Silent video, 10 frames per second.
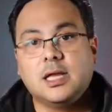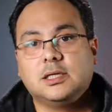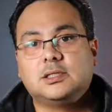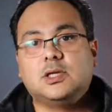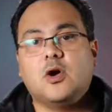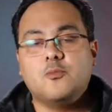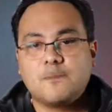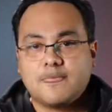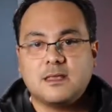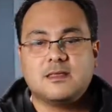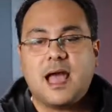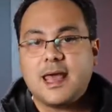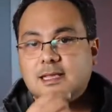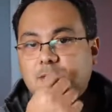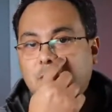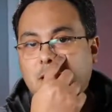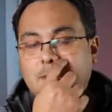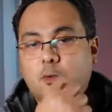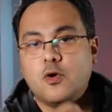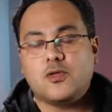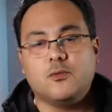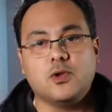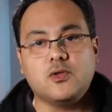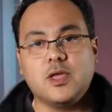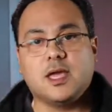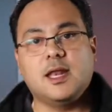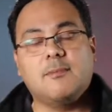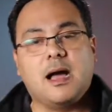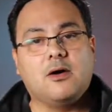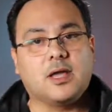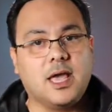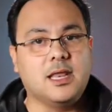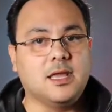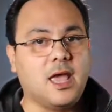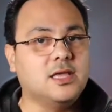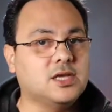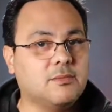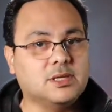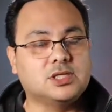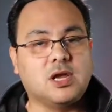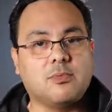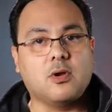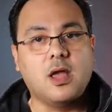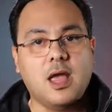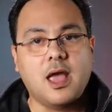So that is really important when you're thinking about getting a German Shepherd